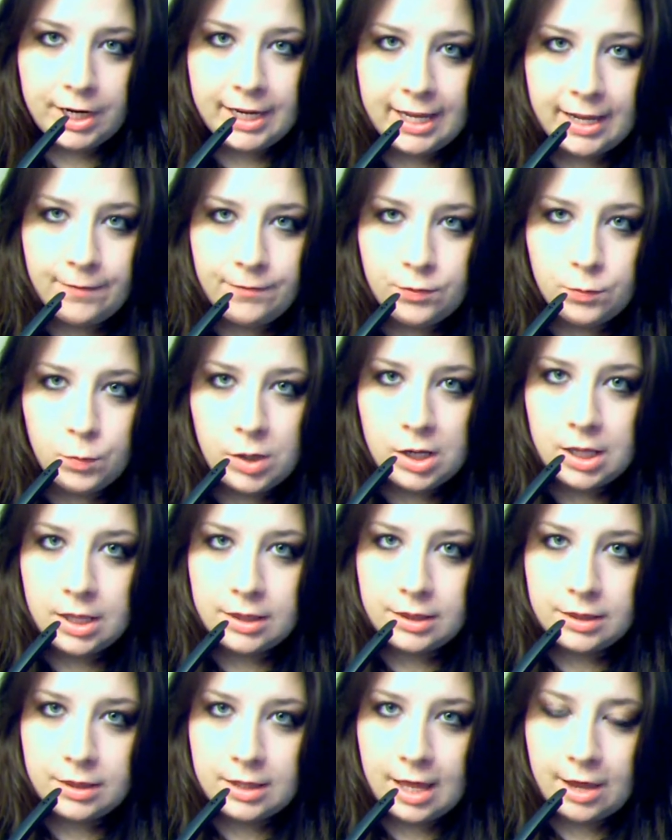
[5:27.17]
gift
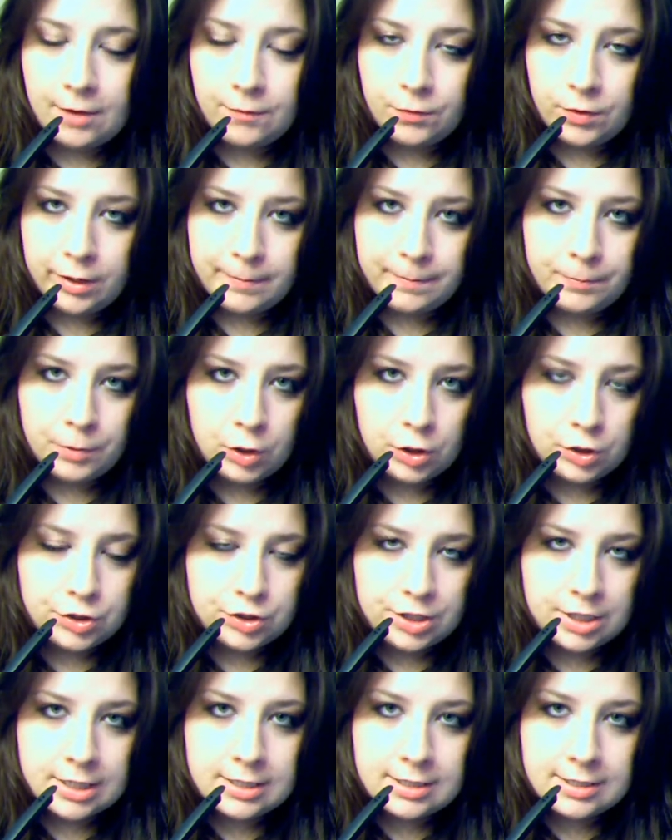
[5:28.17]
with every
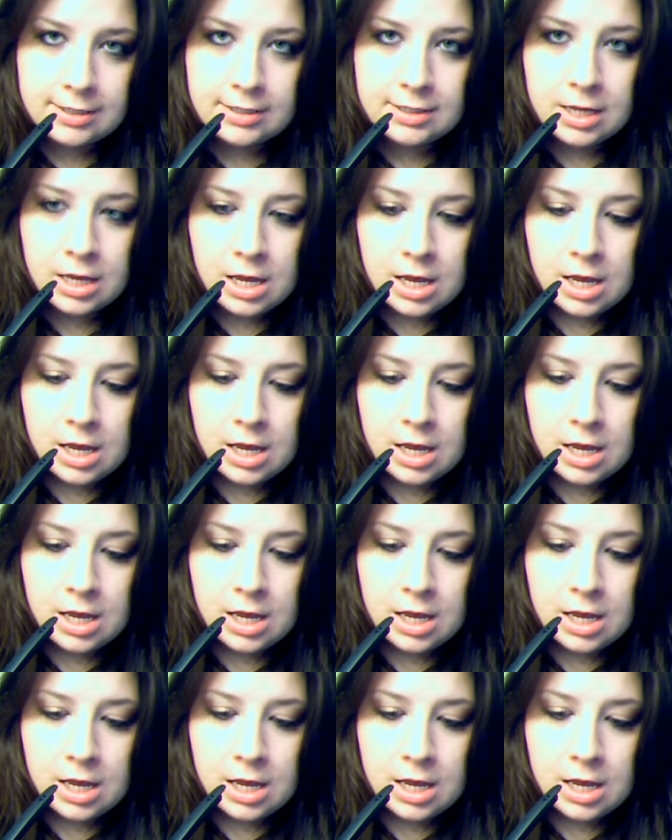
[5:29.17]
purchase,